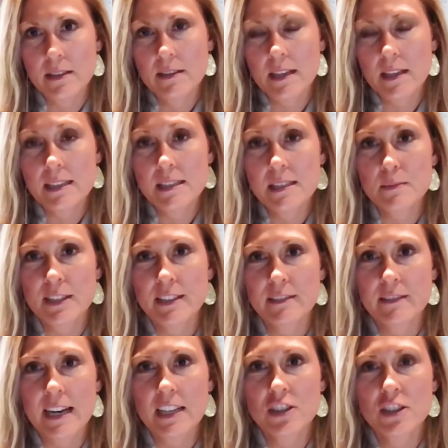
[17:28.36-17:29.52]
customer
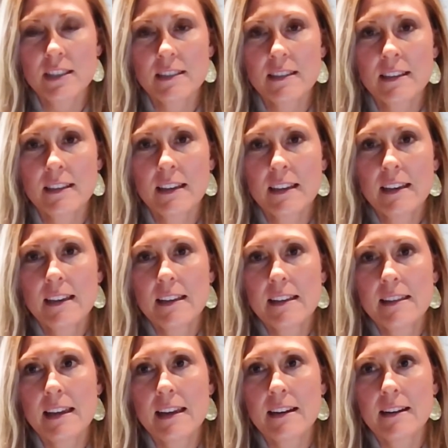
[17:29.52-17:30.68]
interaction,
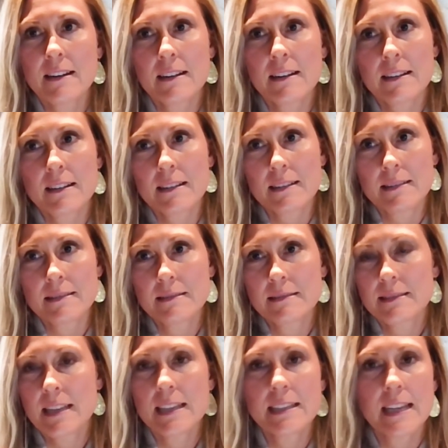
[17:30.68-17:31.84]
they are
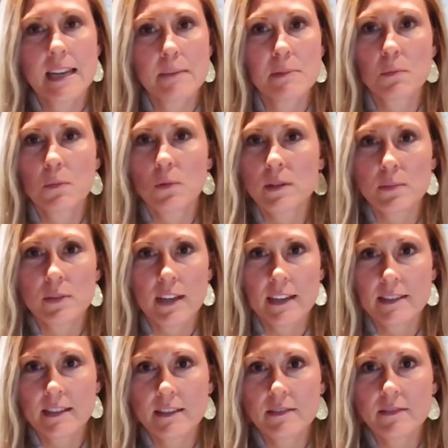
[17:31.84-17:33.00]
10 times more
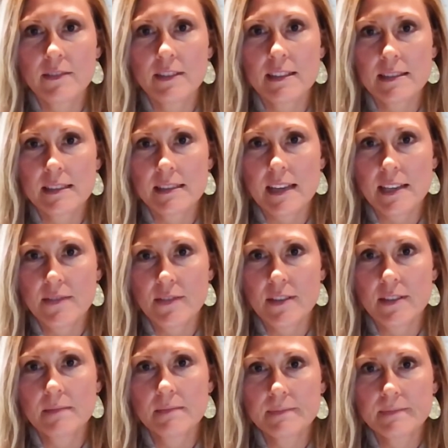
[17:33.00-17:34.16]
productive and
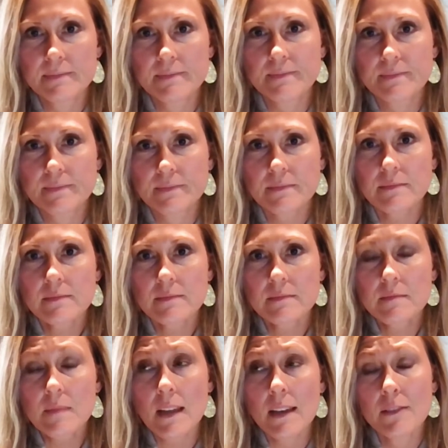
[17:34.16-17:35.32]
successful.
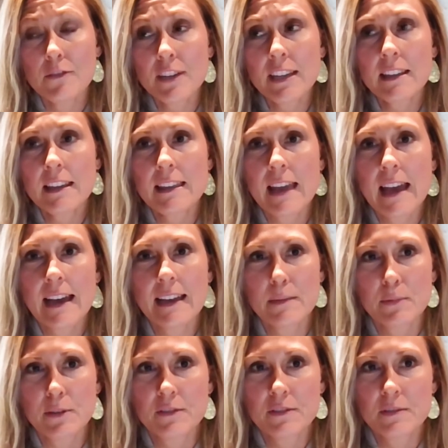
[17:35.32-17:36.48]
And frankly, that
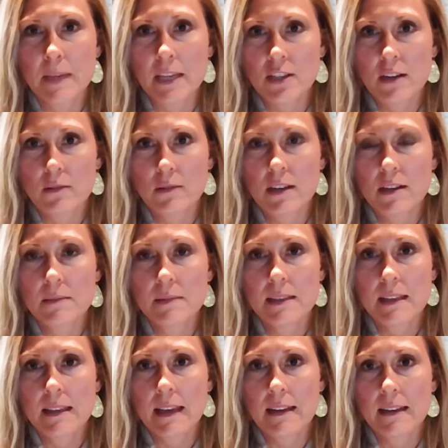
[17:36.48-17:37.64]
improves patient outcomes at
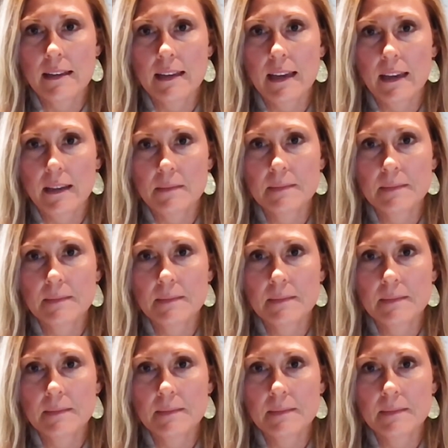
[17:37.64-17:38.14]
the end of the day.